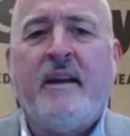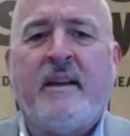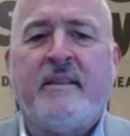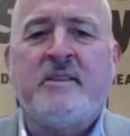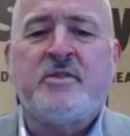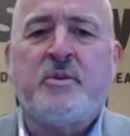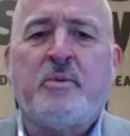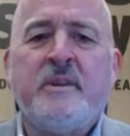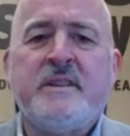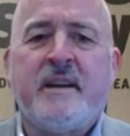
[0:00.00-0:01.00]
and the
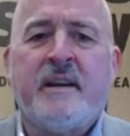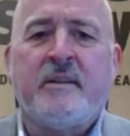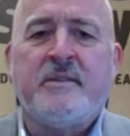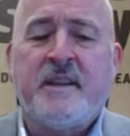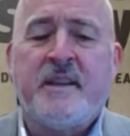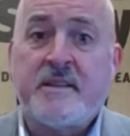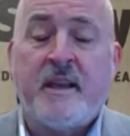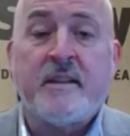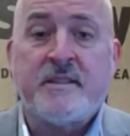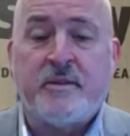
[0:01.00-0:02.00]
storyteller takes
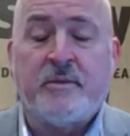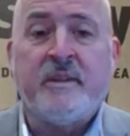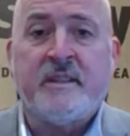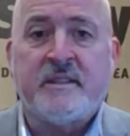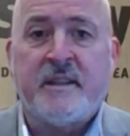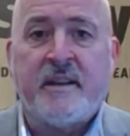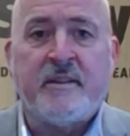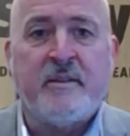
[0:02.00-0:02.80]
that seriously.